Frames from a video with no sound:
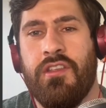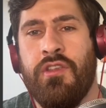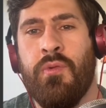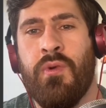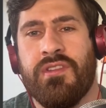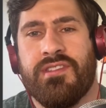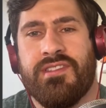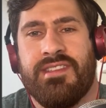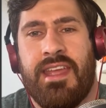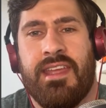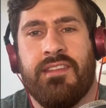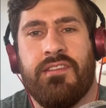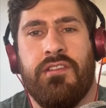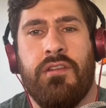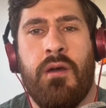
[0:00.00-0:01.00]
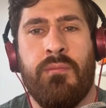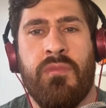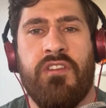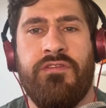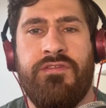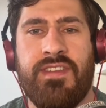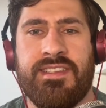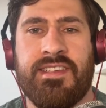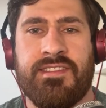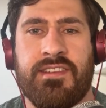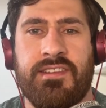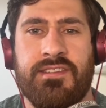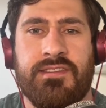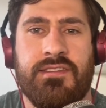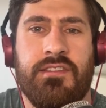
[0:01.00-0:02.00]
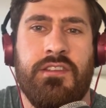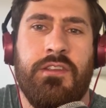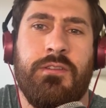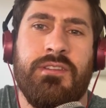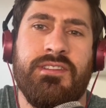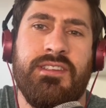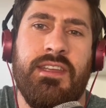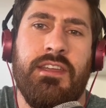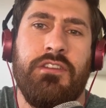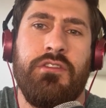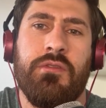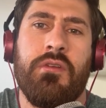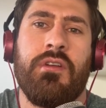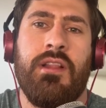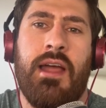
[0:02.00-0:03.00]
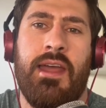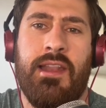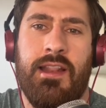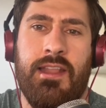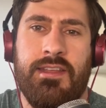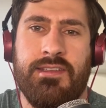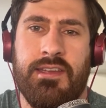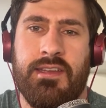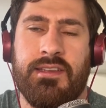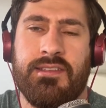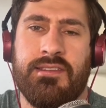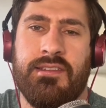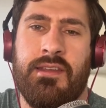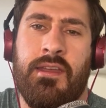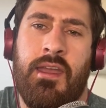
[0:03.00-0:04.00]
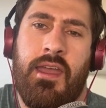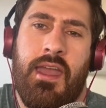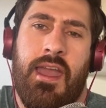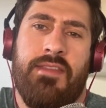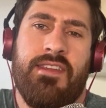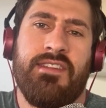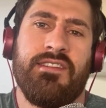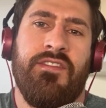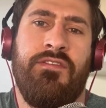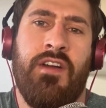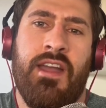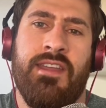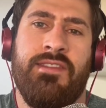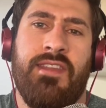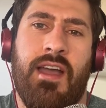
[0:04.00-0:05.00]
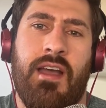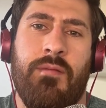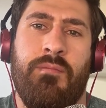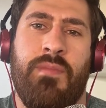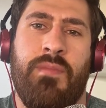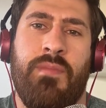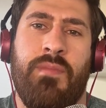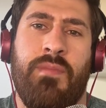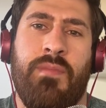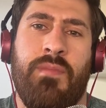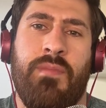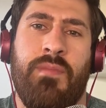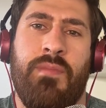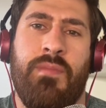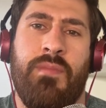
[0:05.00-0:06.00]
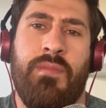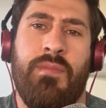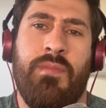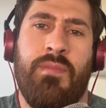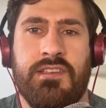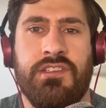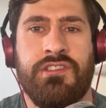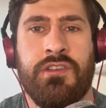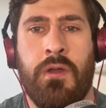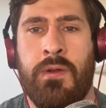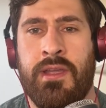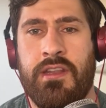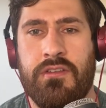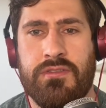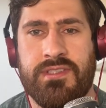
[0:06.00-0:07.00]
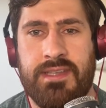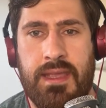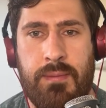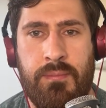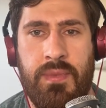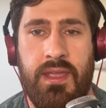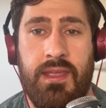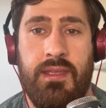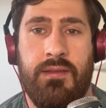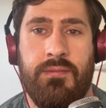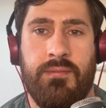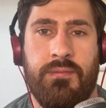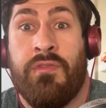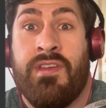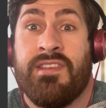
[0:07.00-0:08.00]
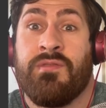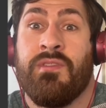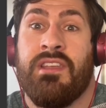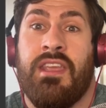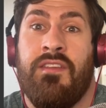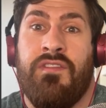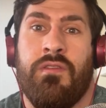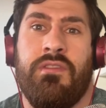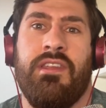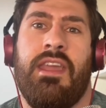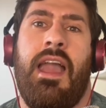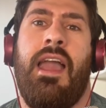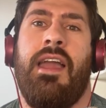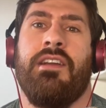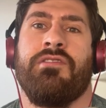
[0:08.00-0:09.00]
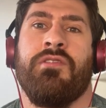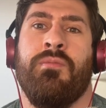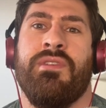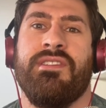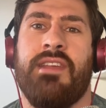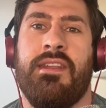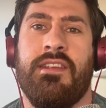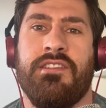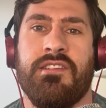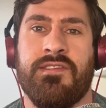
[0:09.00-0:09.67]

you want to take the number of visitors that you can see in Google Analytics and then divide that by the number of visits it's showing in your CMP. This will give you the actual percentage